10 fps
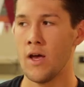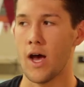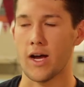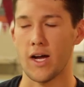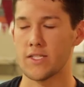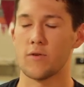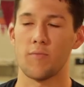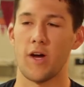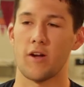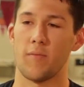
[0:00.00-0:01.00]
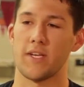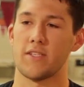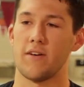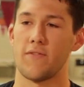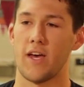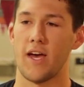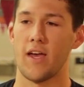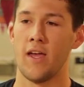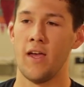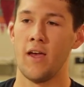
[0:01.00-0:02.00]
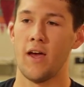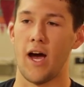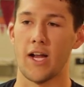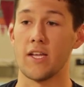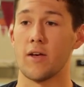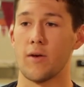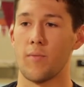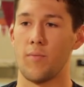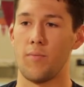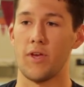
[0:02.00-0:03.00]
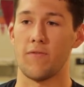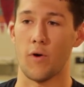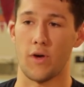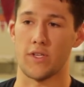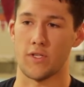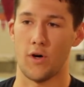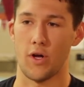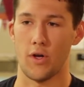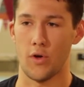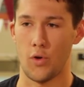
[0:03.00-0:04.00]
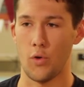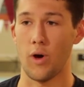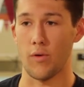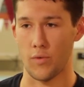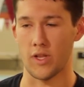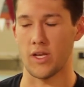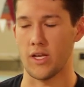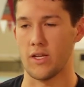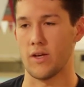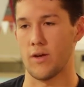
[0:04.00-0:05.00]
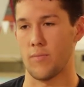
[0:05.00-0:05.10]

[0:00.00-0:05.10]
a constant reminder to myself that I need to be focused on who I really need to